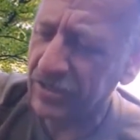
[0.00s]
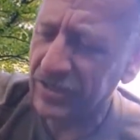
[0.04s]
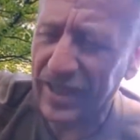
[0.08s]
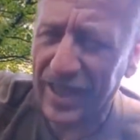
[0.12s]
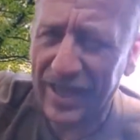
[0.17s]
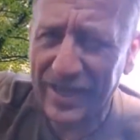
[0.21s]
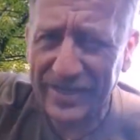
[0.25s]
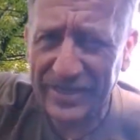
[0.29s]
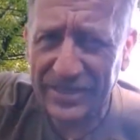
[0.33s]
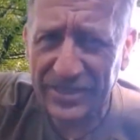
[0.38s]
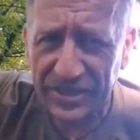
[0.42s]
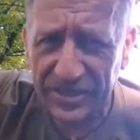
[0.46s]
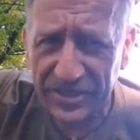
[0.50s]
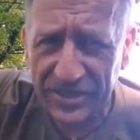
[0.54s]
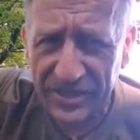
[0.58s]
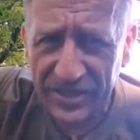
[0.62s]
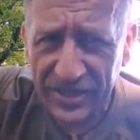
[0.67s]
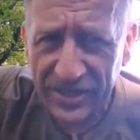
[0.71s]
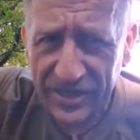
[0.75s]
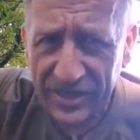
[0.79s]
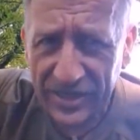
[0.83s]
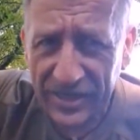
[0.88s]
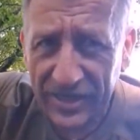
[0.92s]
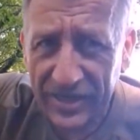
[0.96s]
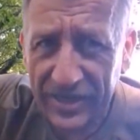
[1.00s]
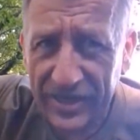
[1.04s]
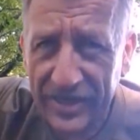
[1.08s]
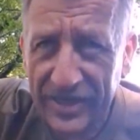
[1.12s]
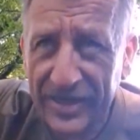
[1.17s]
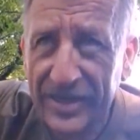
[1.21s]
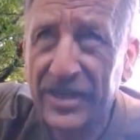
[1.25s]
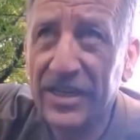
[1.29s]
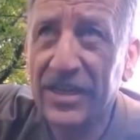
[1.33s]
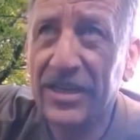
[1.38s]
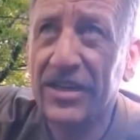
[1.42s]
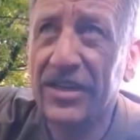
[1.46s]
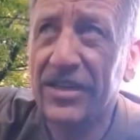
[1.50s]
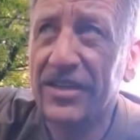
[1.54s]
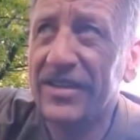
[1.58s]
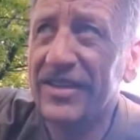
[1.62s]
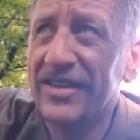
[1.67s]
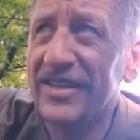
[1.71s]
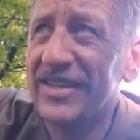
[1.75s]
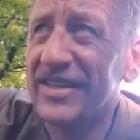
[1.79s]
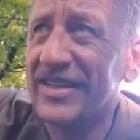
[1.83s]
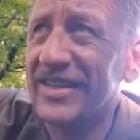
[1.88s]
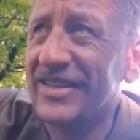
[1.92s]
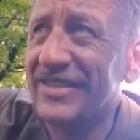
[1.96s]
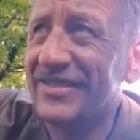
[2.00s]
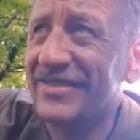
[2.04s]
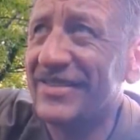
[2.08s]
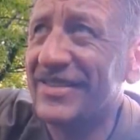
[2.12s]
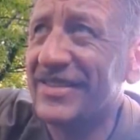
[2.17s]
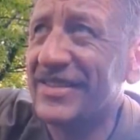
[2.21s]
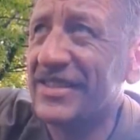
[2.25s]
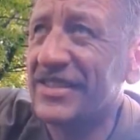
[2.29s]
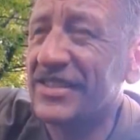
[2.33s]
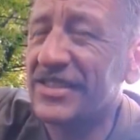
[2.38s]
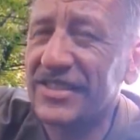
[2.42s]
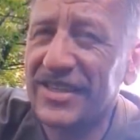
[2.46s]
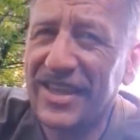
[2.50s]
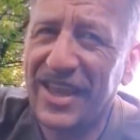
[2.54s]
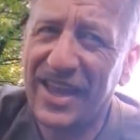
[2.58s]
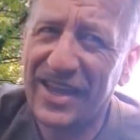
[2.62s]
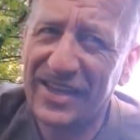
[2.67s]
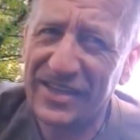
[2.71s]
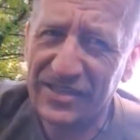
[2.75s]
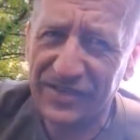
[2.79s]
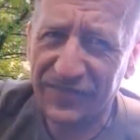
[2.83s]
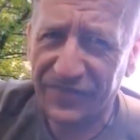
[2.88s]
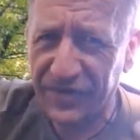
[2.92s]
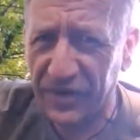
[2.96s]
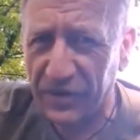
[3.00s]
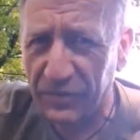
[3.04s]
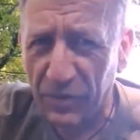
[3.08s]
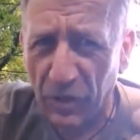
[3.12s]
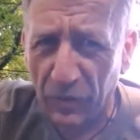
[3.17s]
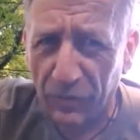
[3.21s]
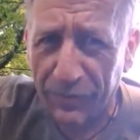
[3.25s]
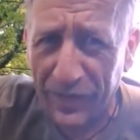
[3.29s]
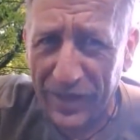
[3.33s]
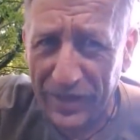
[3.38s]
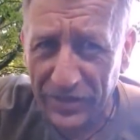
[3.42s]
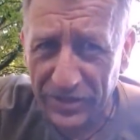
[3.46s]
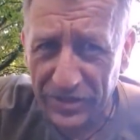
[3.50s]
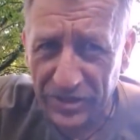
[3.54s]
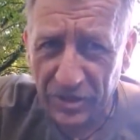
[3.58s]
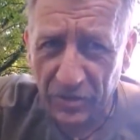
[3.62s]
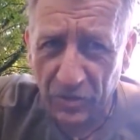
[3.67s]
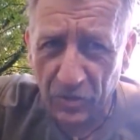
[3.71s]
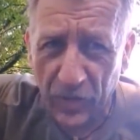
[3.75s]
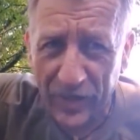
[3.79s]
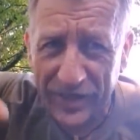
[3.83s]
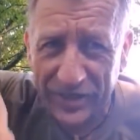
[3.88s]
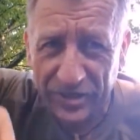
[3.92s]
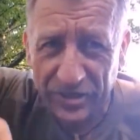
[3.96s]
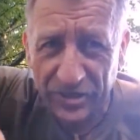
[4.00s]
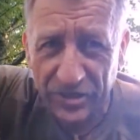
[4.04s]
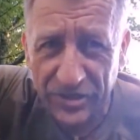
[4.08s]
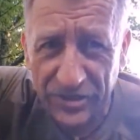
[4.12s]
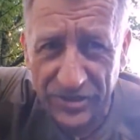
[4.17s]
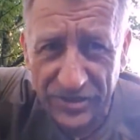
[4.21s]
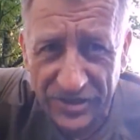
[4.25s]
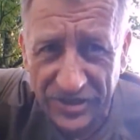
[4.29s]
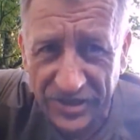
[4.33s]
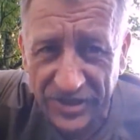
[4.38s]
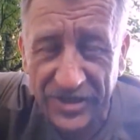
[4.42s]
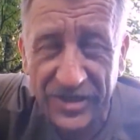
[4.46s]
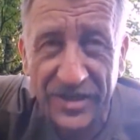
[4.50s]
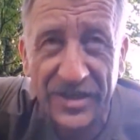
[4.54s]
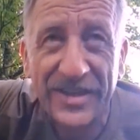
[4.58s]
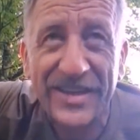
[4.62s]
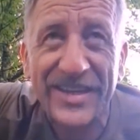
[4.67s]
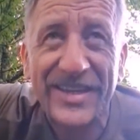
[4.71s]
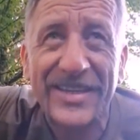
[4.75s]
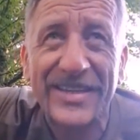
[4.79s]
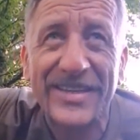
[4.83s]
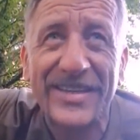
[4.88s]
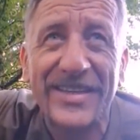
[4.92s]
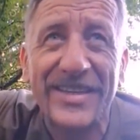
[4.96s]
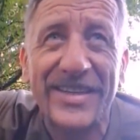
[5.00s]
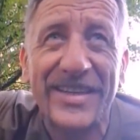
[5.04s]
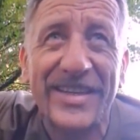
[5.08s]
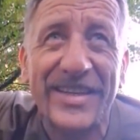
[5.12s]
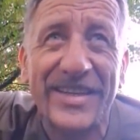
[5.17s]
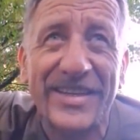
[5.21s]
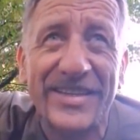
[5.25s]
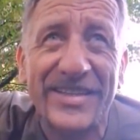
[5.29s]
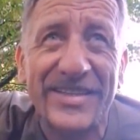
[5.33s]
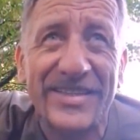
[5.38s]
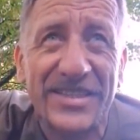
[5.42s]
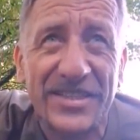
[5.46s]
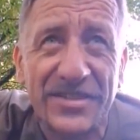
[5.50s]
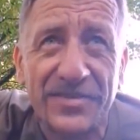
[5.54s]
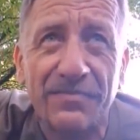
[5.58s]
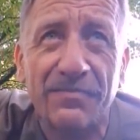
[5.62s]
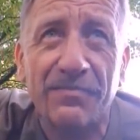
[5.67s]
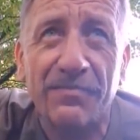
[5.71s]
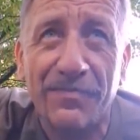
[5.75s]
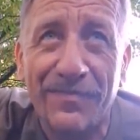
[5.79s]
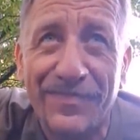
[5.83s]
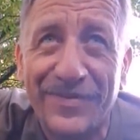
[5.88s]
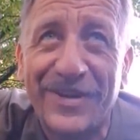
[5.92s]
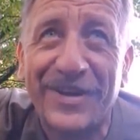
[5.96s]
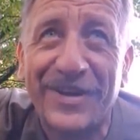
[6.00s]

a lot lighter, it has a few more bells and whistles, it's